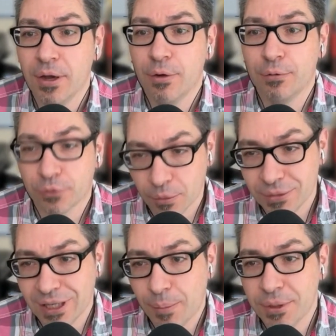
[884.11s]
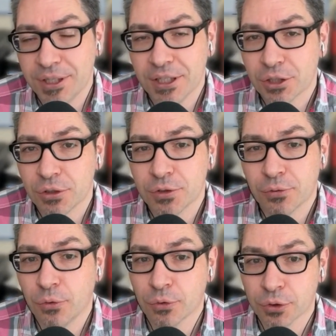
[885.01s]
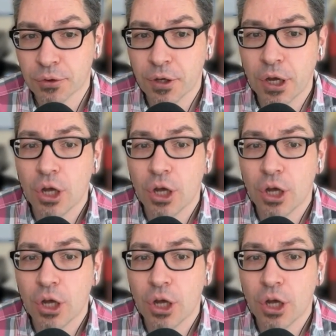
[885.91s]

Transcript: from the applications folder